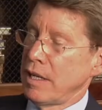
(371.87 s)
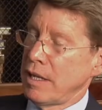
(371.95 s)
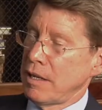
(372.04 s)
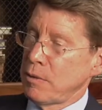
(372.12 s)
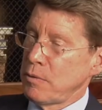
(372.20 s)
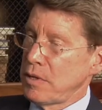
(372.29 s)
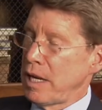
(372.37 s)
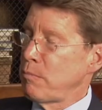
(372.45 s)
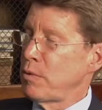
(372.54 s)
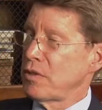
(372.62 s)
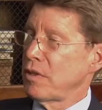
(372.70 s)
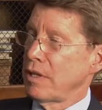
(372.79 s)
uh, whose
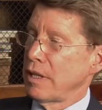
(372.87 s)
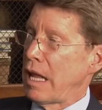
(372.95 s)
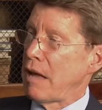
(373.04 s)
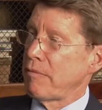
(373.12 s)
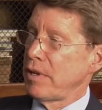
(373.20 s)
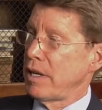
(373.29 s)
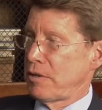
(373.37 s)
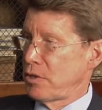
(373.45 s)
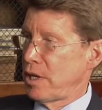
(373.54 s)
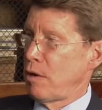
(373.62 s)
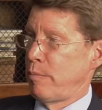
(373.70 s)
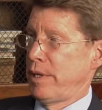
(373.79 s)
name was Lafayette
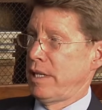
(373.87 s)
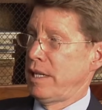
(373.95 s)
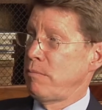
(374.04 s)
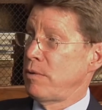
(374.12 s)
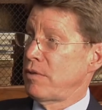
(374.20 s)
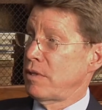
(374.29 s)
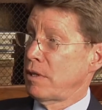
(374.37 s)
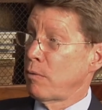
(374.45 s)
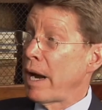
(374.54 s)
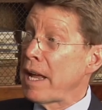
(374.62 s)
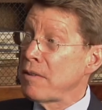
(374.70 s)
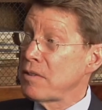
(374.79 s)
Shelby, he was the
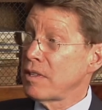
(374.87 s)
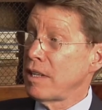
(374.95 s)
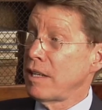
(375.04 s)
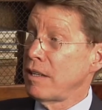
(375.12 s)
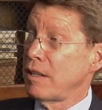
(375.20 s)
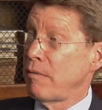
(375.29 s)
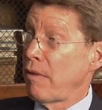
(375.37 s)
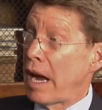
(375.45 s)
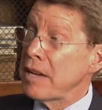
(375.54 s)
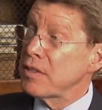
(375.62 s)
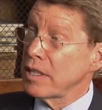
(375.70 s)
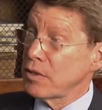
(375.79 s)
grandson of
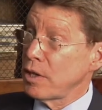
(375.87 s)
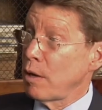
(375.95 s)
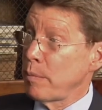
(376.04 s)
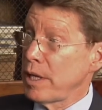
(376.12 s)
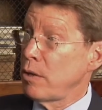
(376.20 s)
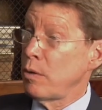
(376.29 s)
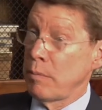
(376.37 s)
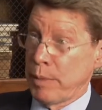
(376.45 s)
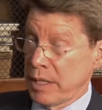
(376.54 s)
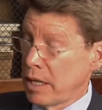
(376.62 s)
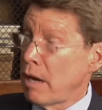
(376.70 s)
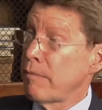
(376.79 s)
Isaac Shelby, who had
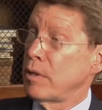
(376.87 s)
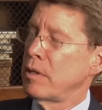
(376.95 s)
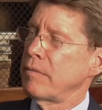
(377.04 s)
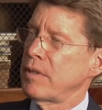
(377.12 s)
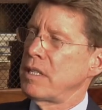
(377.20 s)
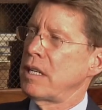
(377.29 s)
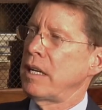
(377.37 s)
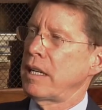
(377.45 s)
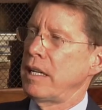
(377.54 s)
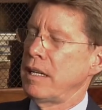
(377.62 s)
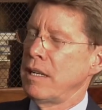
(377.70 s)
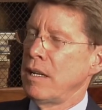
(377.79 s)
been governor of
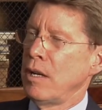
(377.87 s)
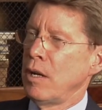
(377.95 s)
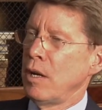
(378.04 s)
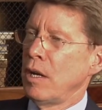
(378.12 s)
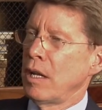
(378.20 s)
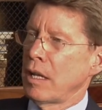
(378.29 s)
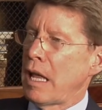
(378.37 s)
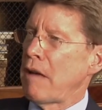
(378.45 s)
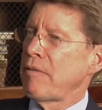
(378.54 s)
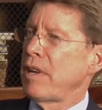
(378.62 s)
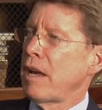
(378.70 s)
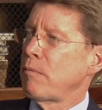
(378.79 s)
Kentucky.
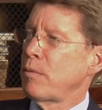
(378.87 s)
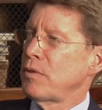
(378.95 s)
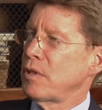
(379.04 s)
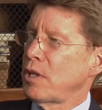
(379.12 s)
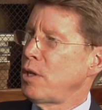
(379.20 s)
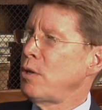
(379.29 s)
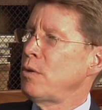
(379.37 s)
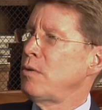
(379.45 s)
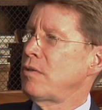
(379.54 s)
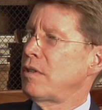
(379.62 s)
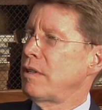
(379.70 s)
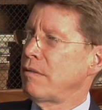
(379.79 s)
Lafayette was
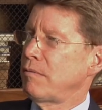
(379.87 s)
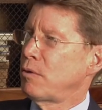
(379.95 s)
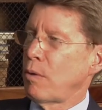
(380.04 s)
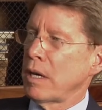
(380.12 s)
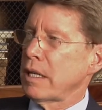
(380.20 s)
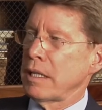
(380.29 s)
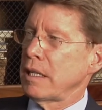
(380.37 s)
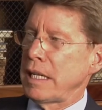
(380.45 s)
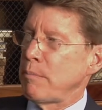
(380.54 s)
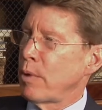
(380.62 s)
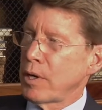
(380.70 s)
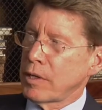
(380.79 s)
accused of
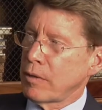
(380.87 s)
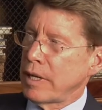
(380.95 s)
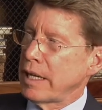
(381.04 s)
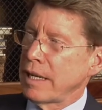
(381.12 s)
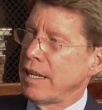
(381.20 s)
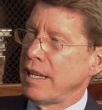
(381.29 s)
drunkenly murdering